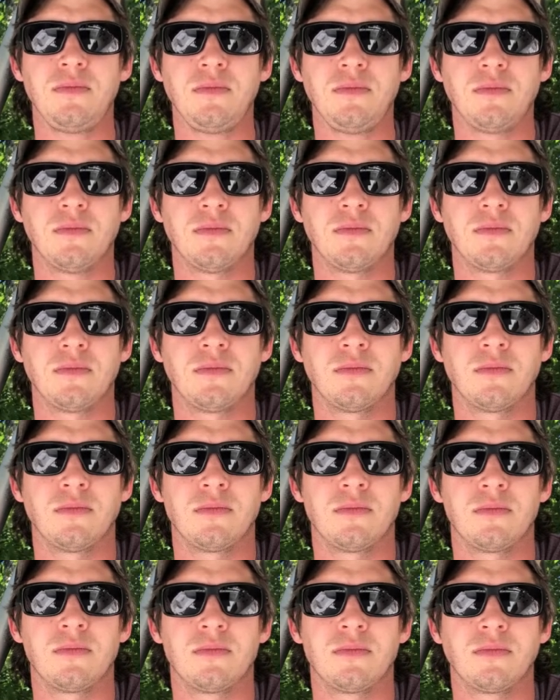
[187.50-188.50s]

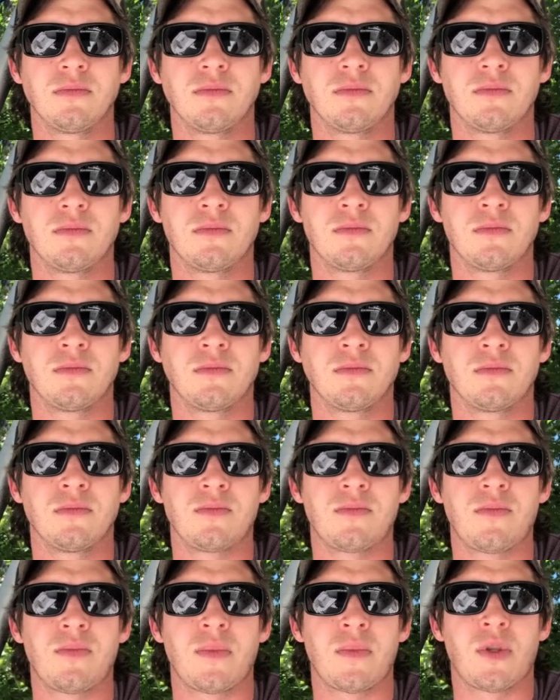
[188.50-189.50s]

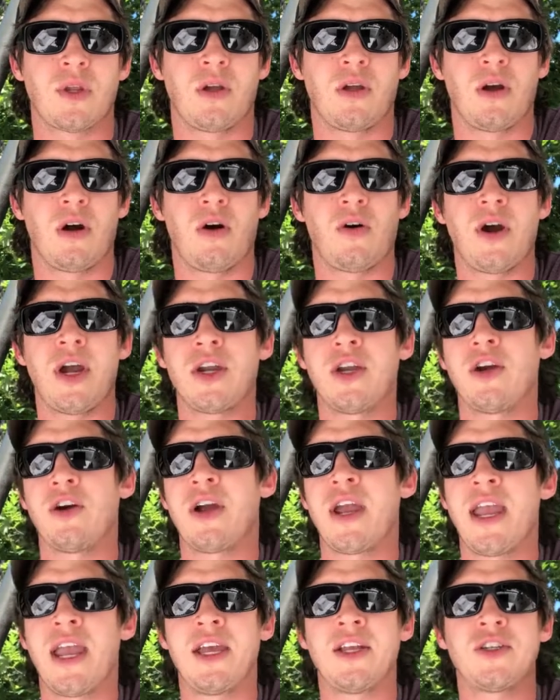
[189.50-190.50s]
All right,
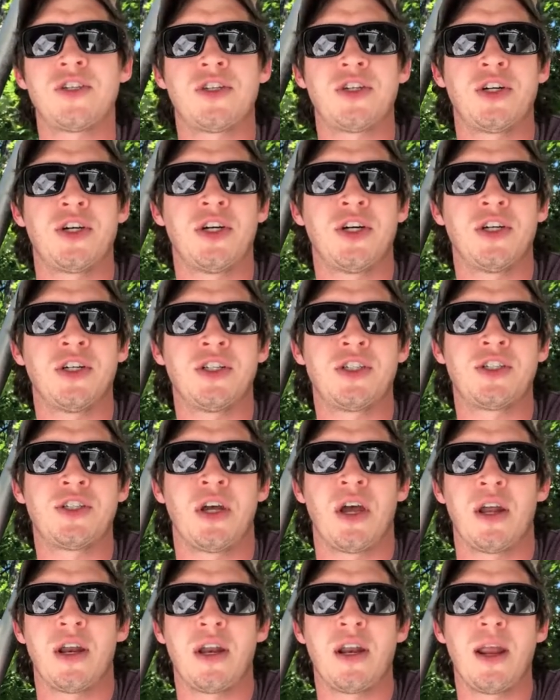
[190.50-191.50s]
your
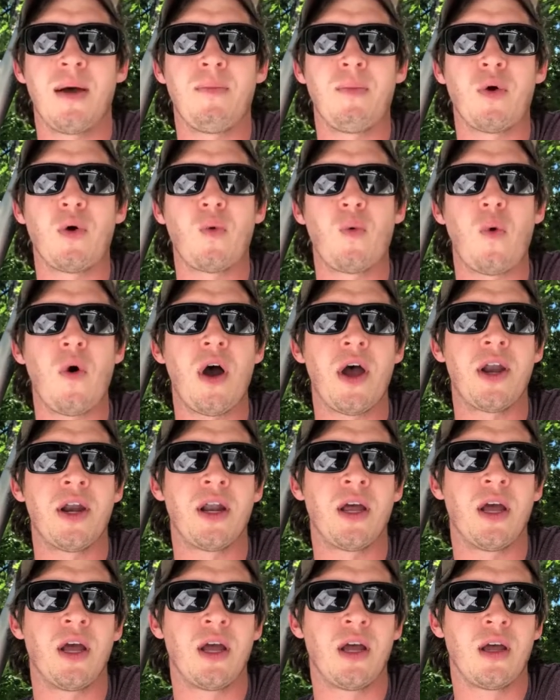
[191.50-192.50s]
answers. Number
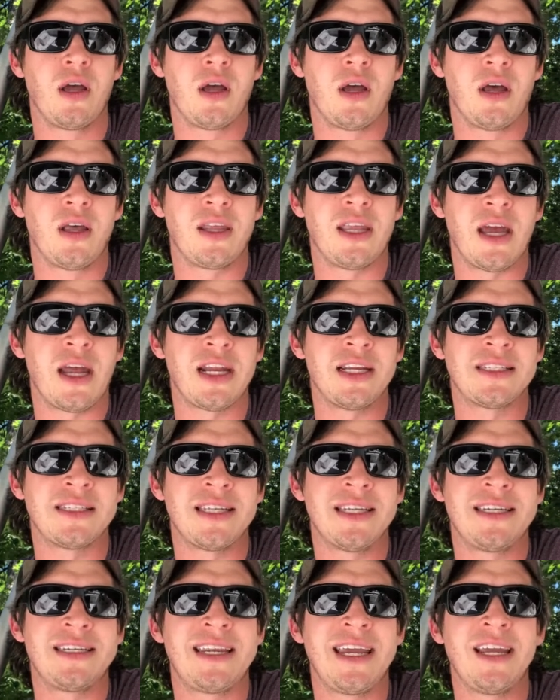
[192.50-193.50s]
one, that is
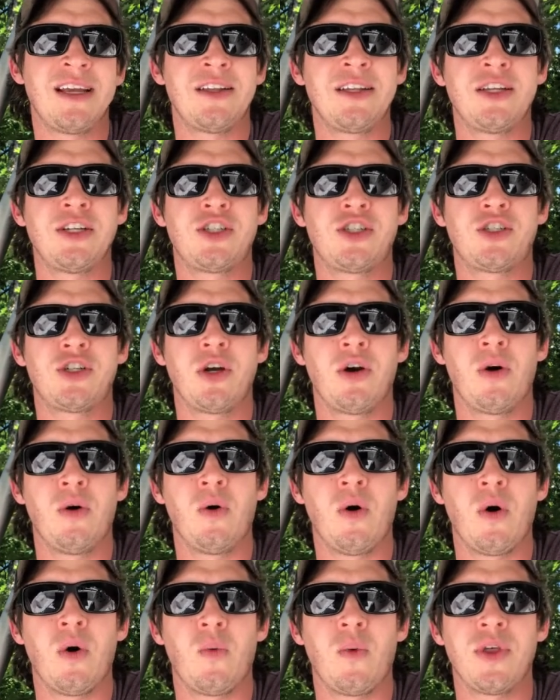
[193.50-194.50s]
The Daily
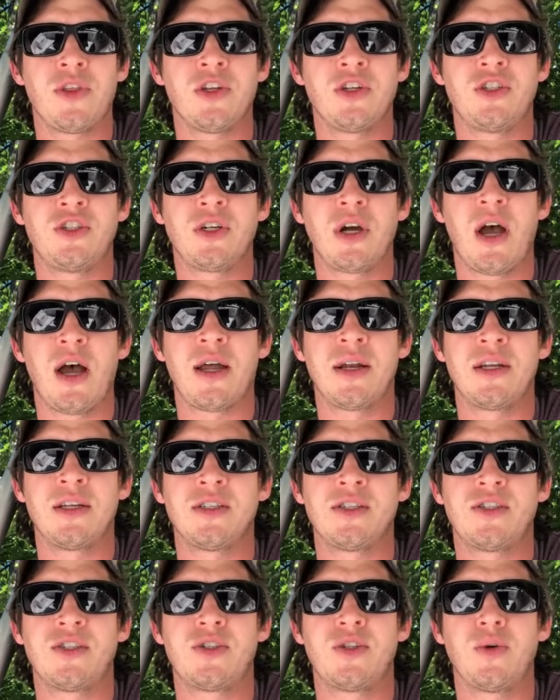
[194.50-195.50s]
Show with Jon
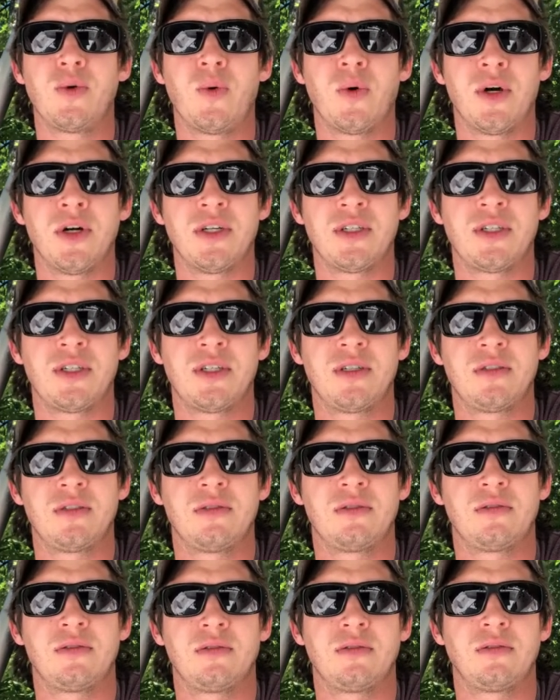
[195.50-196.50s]
Stewart.
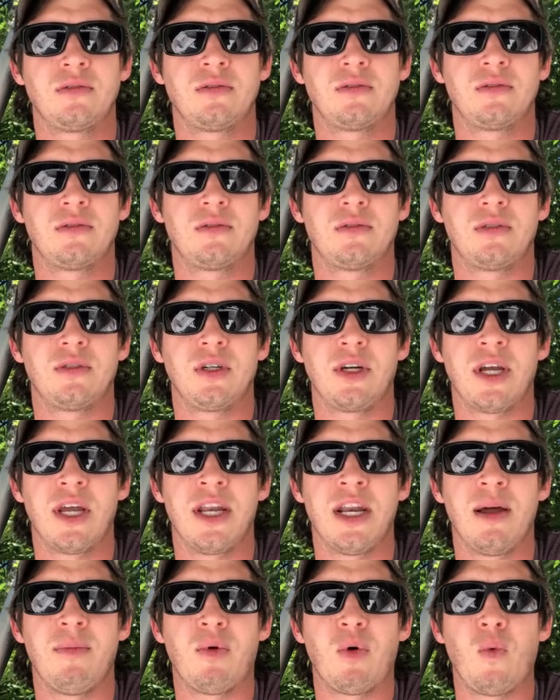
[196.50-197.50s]

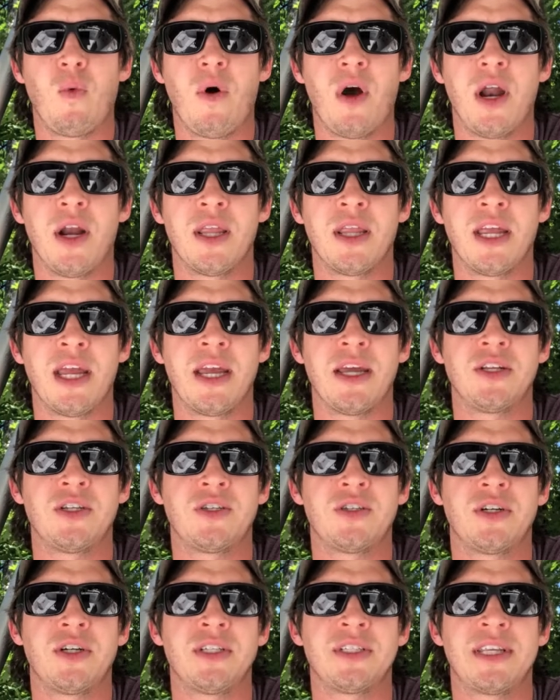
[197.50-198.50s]
Again, number one, the
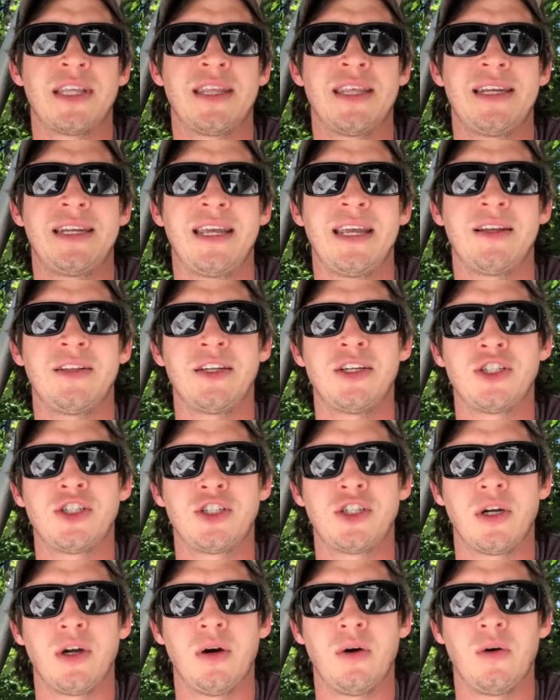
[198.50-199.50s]
answer is The Daily
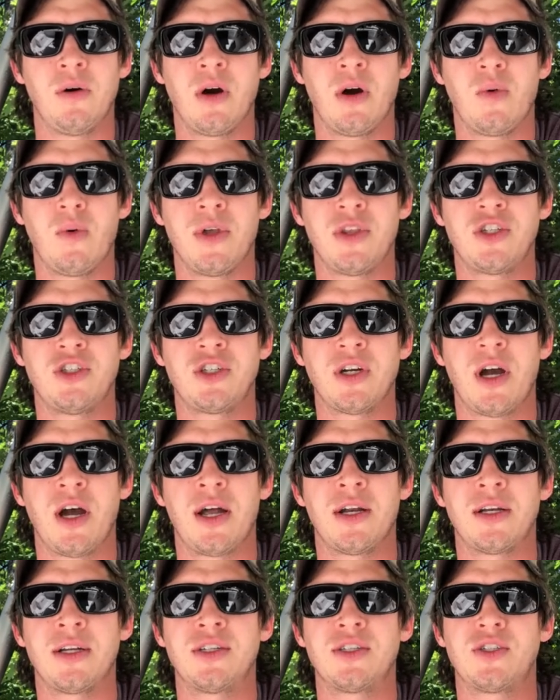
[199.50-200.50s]
Show with
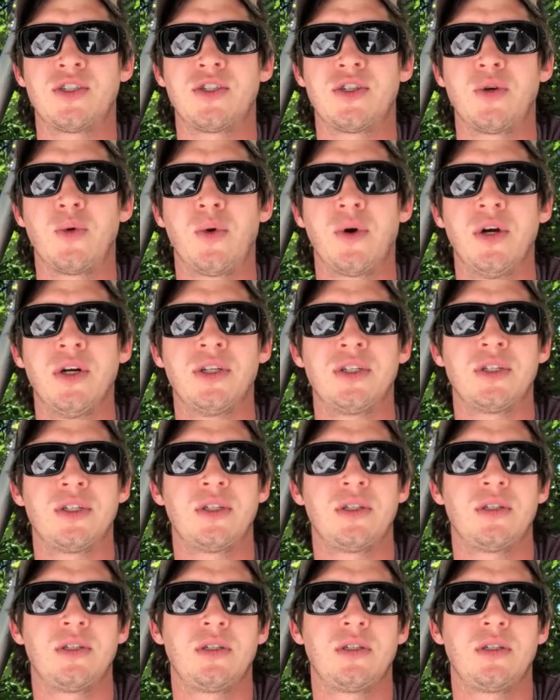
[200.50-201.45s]
Jon Stewart.